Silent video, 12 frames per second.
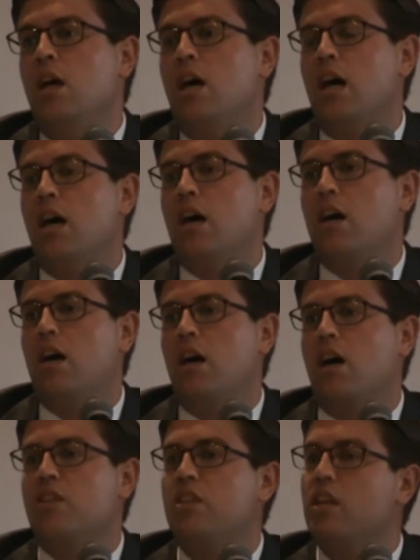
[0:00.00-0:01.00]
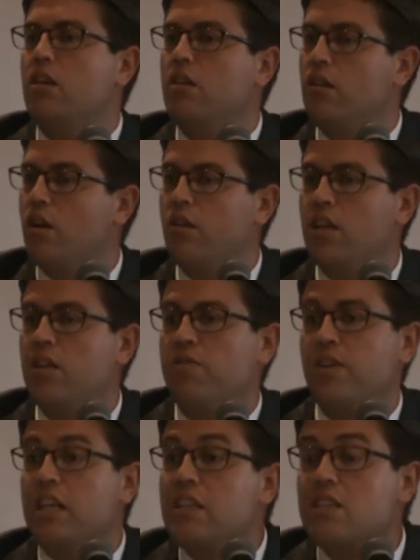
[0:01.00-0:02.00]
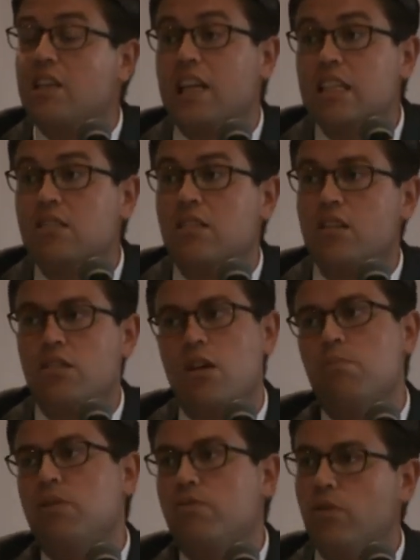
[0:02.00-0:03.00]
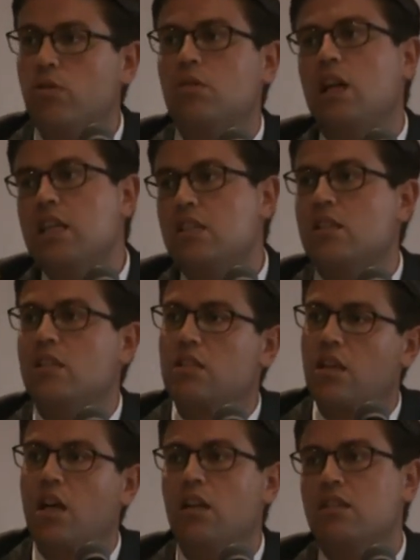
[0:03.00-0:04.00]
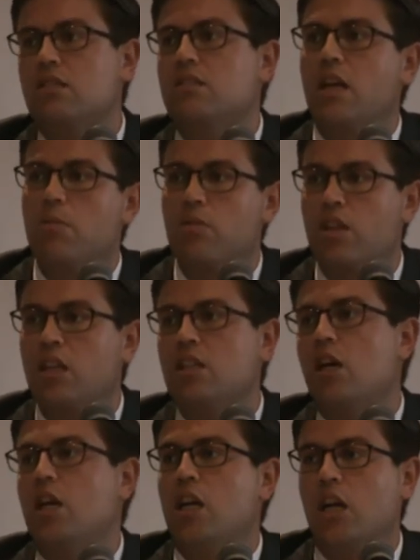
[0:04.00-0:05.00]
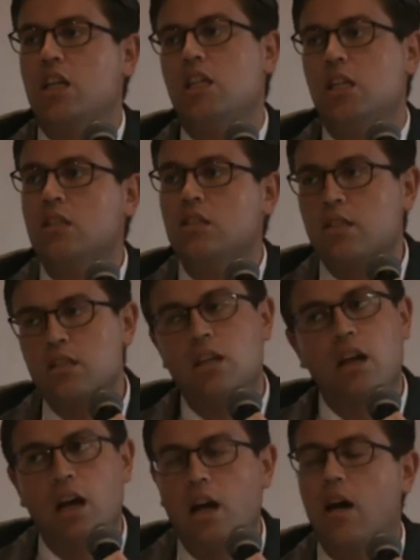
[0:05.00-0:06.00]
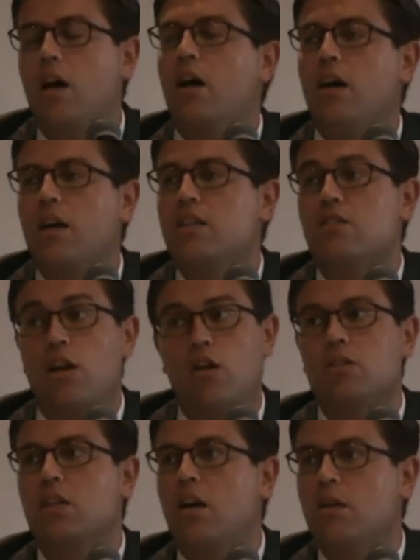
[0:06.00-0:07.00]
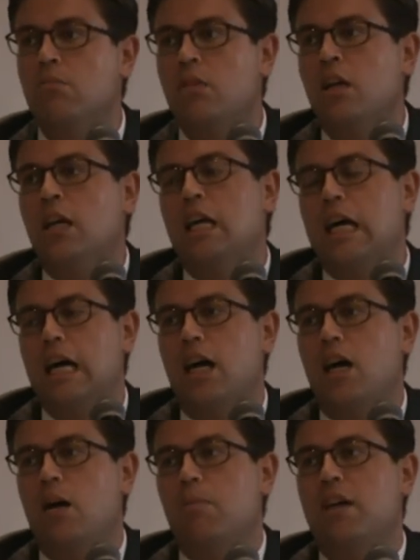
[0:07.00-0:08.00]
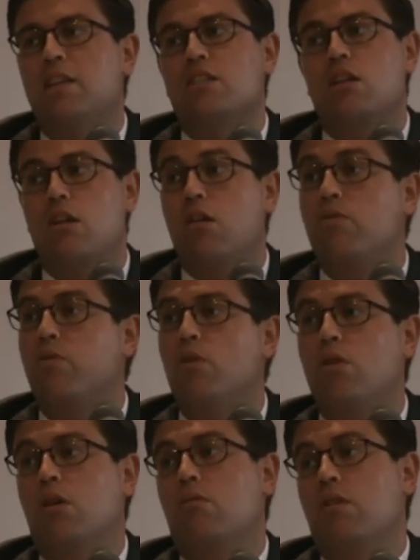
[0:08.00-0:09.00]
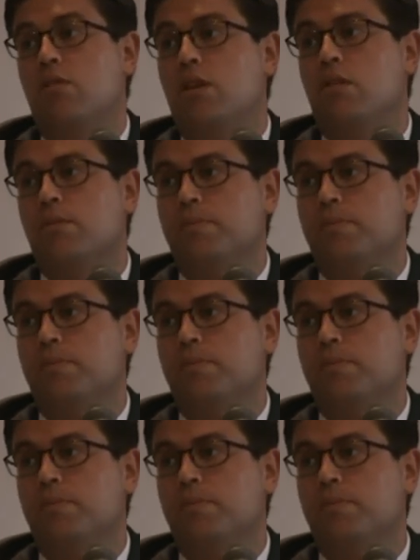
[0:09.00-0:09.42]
I think, if it is leased, and don't be fooled, a lease and a sale, it's the same thing, 99 years, it's a long time, and that's a lot of foregone revenue.